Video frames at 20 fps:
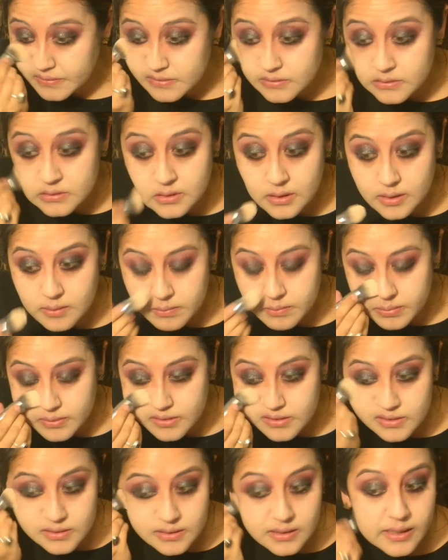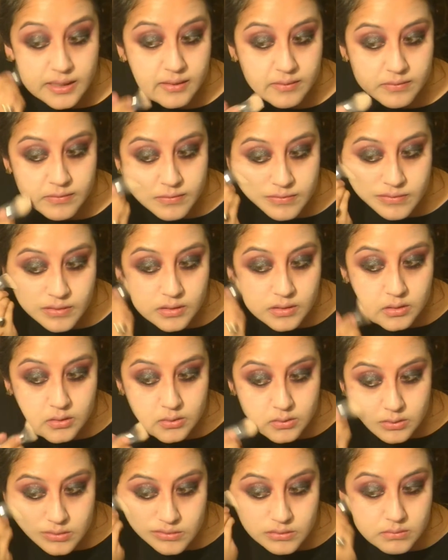A slight bit of life
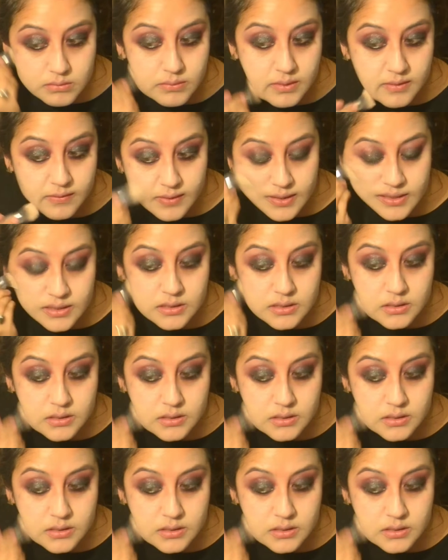to my face.